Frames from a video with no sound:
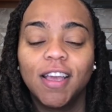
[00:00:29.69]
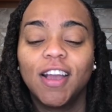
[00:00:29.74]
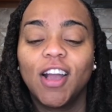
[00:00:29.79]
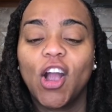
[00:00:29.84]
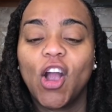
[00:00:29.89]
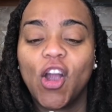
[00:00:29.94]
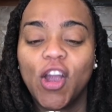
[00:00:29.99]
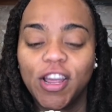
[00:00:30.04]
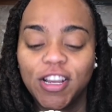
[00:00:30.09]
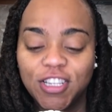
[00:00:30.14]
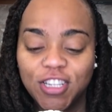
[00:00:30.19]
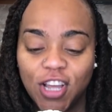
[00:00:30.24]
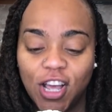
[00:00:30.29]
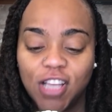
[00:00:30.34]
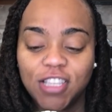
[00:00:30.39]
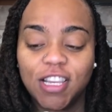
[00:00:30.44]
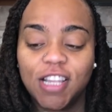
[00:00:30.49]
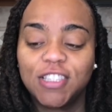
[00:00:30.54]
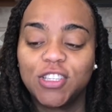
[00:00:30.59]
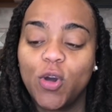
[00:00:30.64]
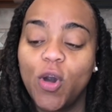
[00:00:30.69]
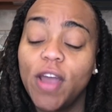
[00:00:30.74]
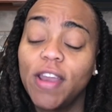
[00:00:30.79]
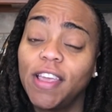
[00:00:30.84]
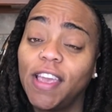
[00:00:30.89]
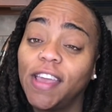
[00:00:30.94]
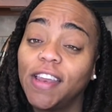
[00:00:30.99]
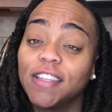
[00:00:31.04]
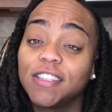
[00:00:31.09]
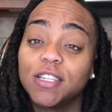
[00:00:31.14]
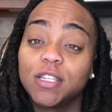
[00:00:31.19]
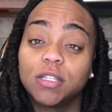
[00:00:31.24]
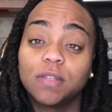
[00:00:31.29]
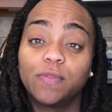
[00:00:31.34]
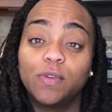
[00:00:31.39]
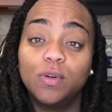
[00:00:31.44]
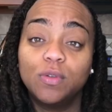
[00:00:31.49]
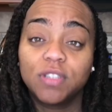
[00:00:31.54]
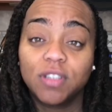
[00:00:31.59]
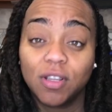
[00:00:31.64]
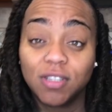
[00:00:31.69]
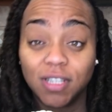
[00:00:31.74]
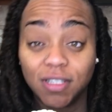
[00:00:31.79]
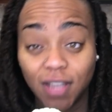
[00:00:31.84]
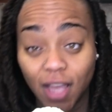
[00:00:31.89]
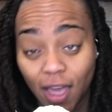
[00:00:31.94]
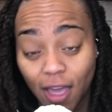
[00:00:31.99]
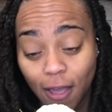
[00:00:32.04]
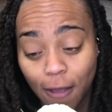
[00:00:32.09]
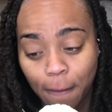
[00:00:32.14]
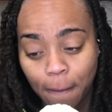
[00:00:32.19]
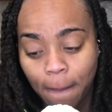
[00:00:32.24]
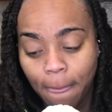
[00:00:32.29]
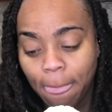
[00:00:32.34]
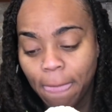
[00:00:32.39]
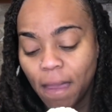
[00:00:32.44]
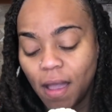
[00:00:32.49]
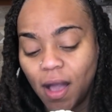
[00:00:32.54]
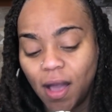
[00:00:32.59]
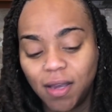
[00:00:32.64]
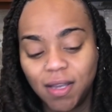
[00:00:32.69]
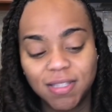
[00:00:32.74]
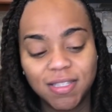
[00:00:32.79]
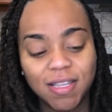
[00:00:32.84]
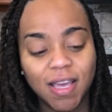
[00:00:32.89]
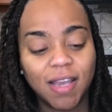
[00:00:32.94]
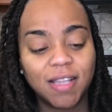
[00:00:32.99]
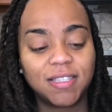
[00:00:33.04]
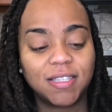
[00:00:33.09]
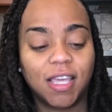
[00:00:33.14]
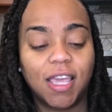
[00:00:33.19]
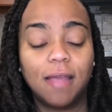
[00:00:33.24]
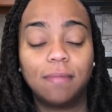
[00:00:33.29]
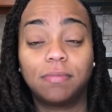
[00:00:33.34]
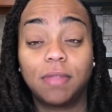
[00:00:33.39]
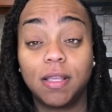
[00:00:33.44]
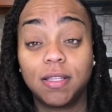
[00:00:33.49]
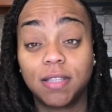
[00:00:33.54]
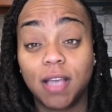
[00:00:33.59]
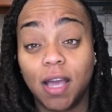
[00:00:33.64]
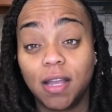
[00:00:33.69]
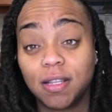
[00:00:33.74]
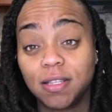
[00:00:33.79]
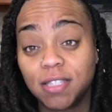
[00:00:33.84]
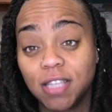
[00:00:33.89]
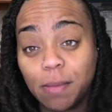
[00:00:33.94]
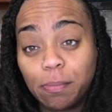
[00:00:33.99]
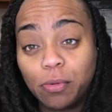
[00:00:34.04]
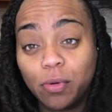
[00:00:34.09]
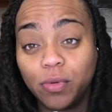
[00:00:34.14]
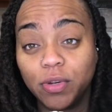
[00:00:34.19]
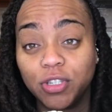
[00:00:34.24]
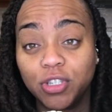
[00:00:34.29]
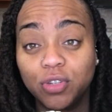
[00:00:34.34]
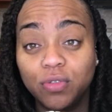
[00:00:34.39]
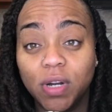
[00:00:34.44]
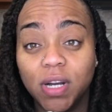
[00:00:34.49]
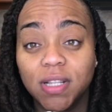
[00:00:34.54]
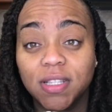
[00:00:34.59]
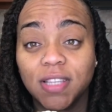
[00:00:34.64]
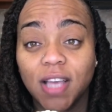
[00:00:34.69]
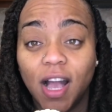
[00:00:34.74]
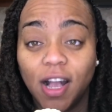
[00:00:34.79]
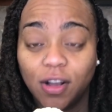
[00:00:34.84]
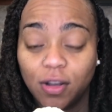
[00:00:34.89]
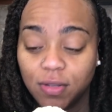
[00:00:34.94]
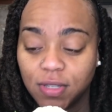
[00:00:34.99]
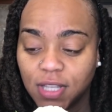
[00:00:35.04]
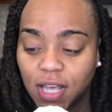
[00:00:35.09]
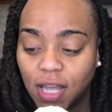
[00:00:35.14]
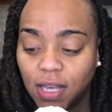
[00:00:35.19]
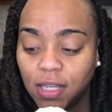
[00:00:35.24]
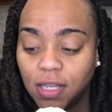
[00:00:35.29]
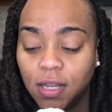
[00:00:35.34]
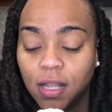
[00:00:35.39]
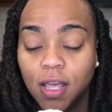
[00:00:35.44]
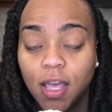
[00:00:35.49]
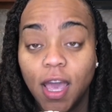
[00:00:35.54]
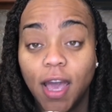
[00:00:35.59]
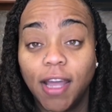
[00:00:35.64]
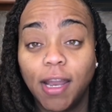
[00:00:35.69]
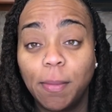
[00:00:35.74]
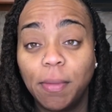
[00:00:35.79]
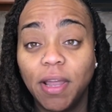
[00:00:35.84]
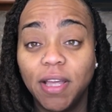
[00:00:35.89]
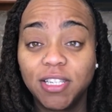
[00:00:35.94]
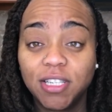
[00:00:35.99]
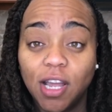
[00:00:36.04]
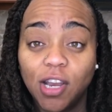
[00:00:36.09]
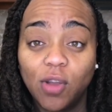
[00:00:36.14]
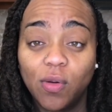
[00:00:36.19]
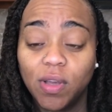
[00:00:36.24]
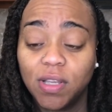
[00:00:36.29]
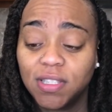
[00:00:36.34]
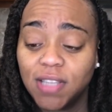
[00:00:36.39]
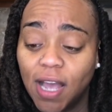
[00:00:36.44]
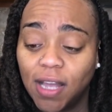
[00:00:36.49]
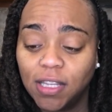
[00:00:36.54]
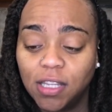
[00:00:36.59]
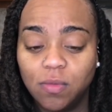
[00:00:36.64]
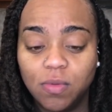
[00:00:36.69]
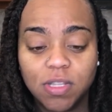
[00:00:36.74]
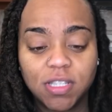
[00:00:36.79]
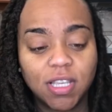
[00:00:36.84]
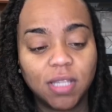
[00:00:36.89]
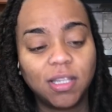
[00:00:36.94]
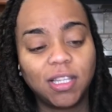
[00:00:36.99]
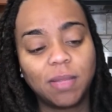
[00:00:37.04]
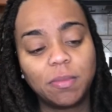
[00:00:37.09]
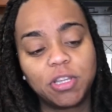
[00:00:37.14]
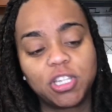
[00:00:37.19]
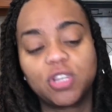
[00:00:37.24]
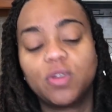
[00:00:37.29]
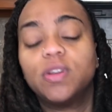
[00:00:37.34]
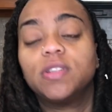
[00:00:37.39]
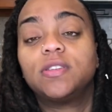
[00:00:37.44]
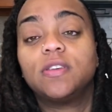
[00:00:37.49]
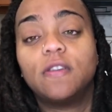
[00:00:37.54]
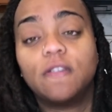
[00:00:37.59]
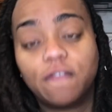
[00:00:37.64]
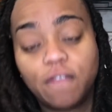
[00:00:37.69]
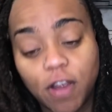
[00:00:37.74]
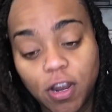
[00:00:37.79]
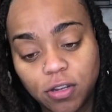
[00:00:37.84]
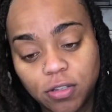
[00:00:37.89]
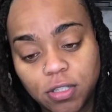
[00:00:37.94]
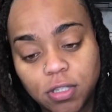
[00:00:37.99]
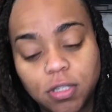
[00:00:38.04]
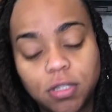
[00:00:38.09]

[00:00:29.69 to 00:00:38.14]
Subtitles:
All right, y'all, so let's go ahead and get into this food. So today, I decided to keep things kind of simple and do a taco salad. And I'm going to let y'all know exactly what's in it. Let me show it to you first.